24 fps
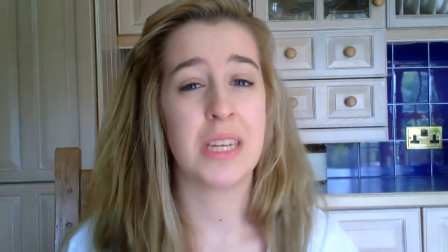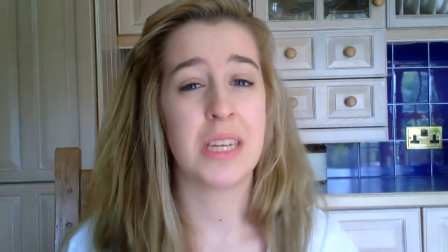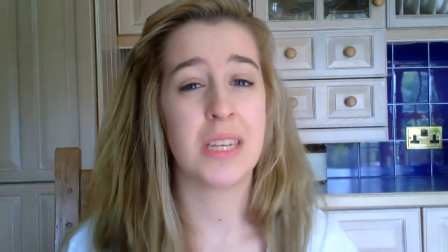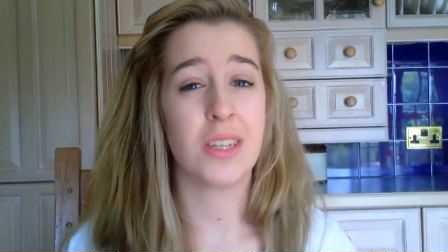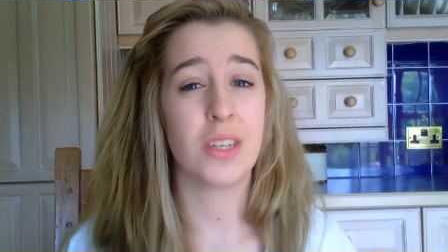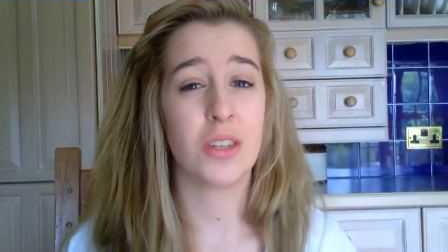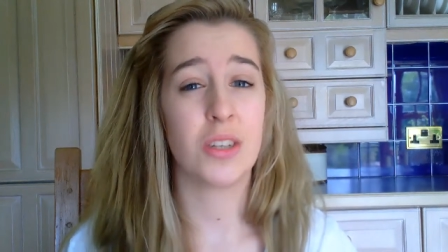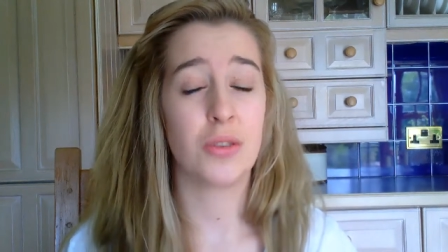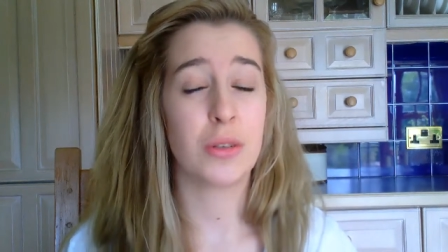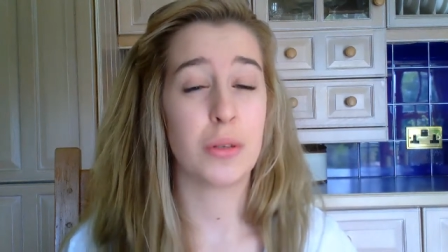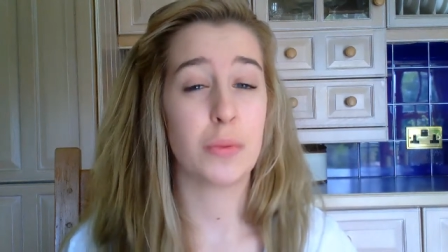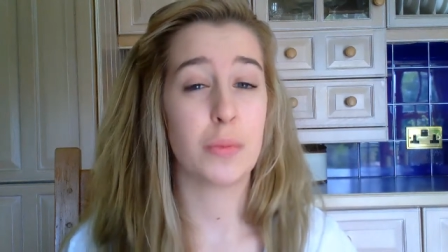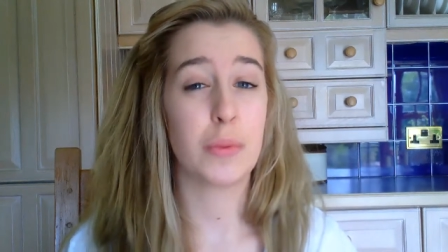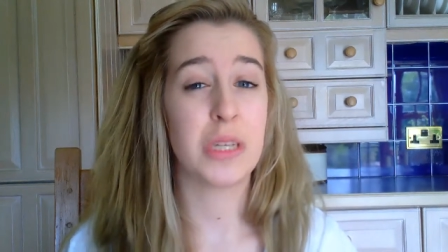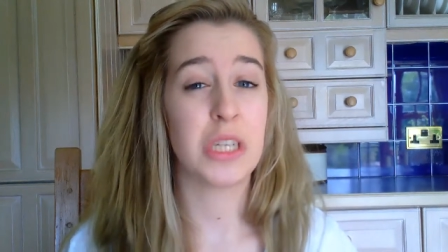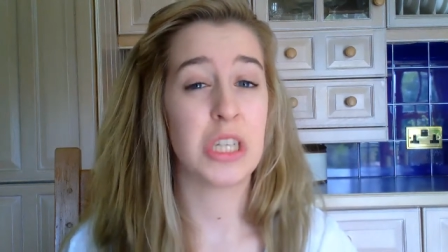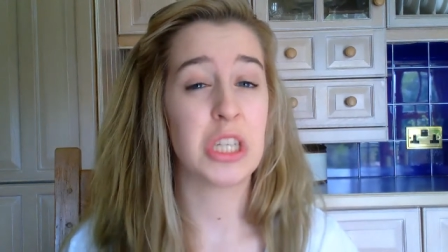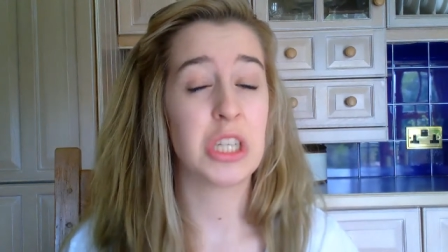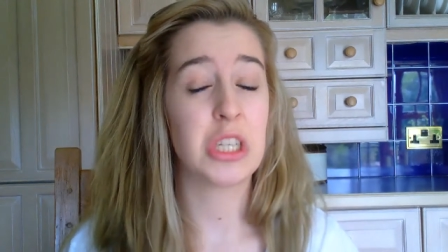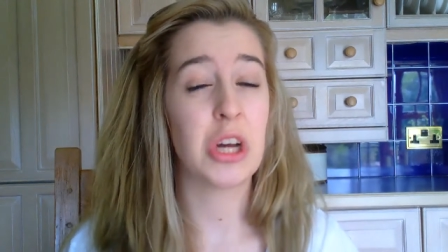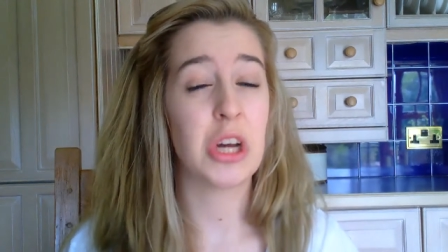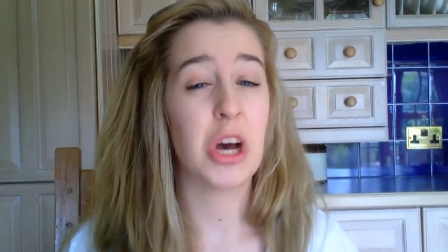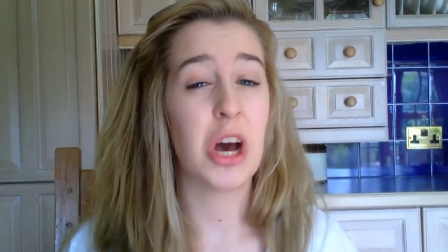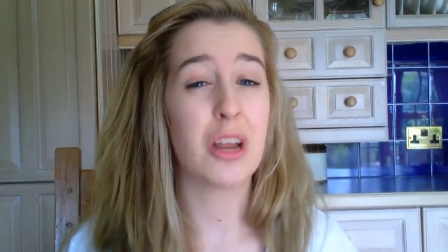industry which
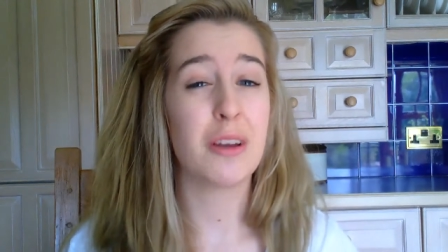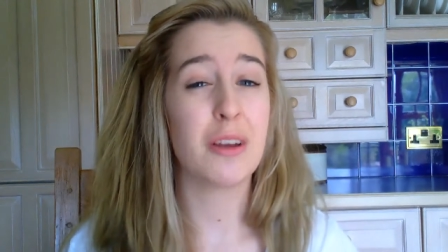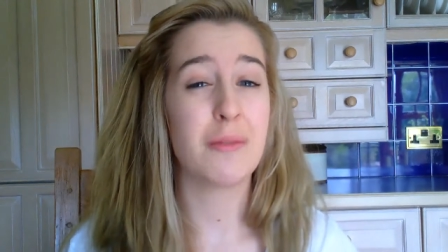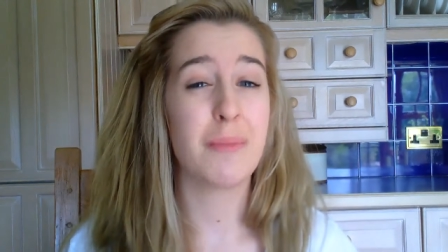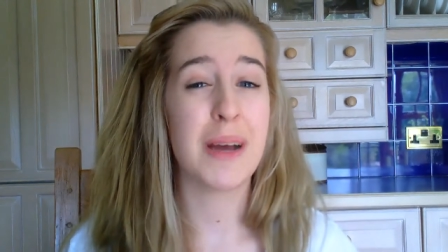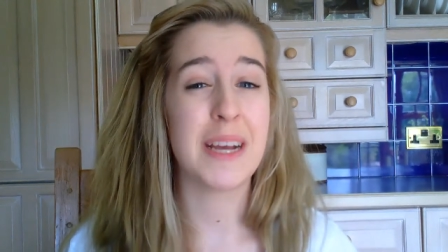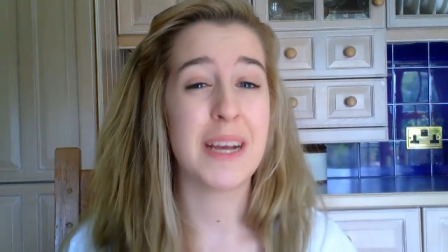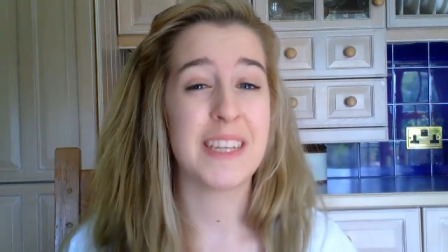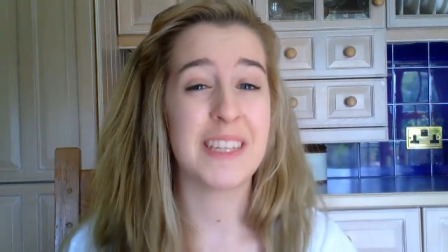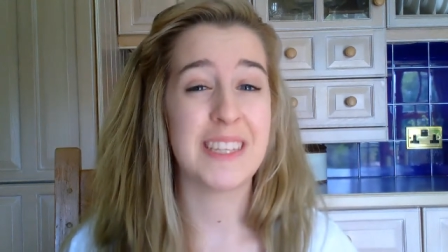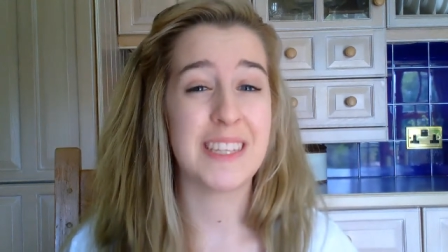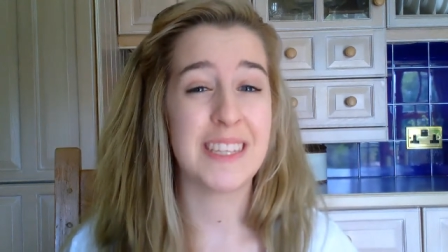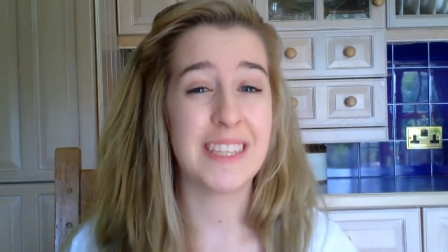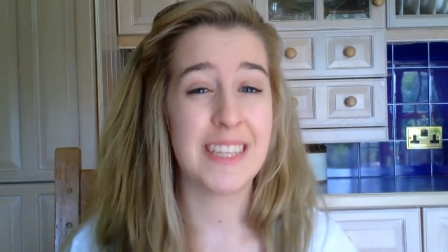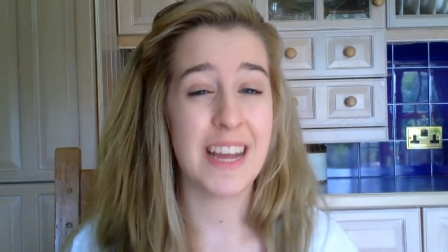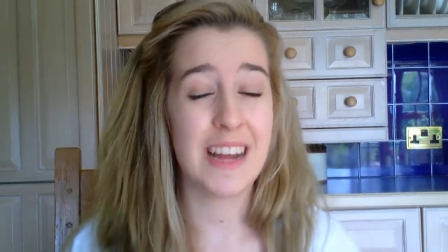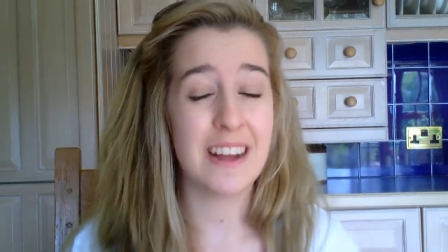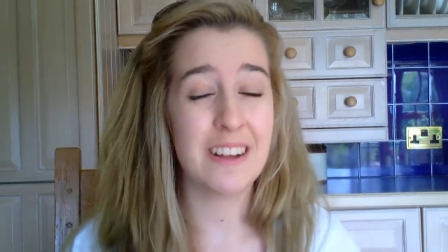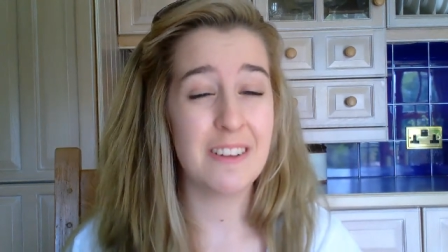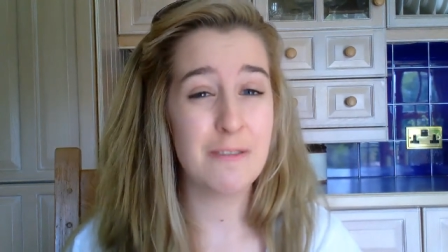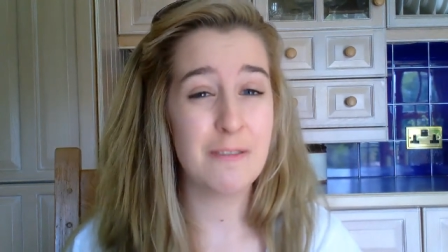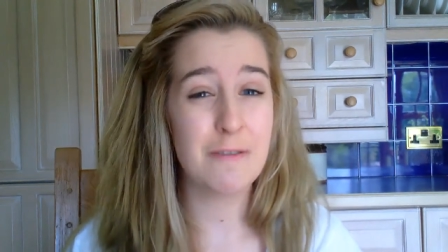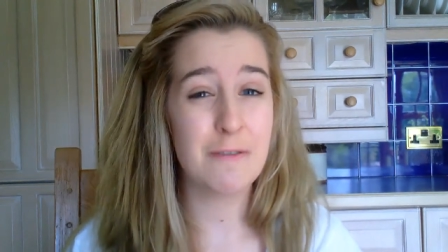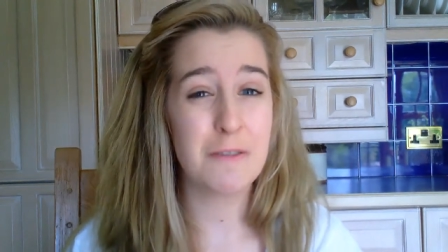starred
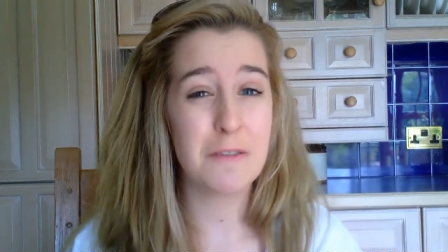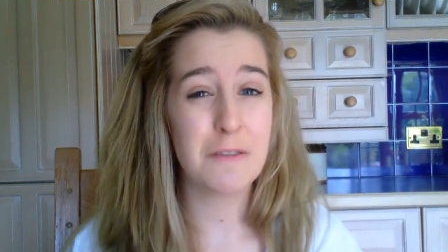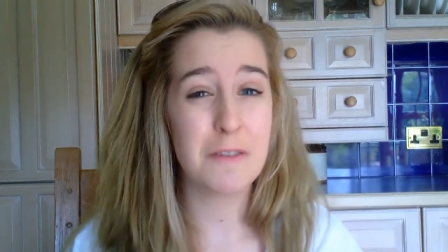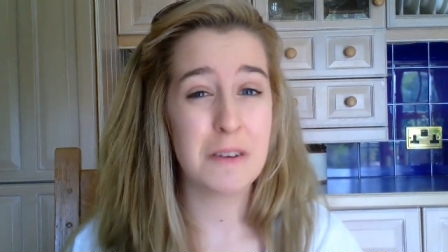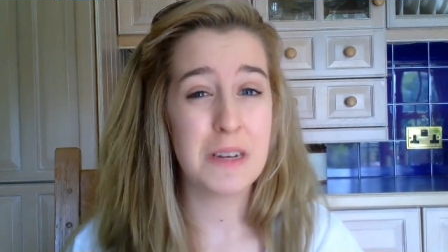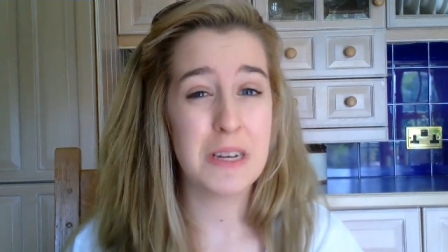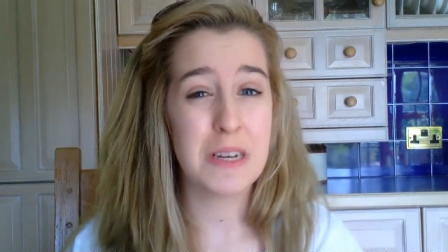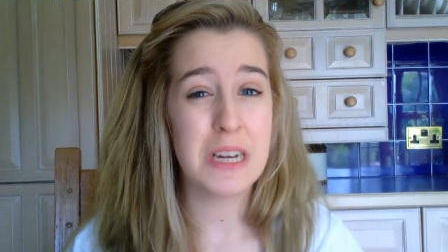myself.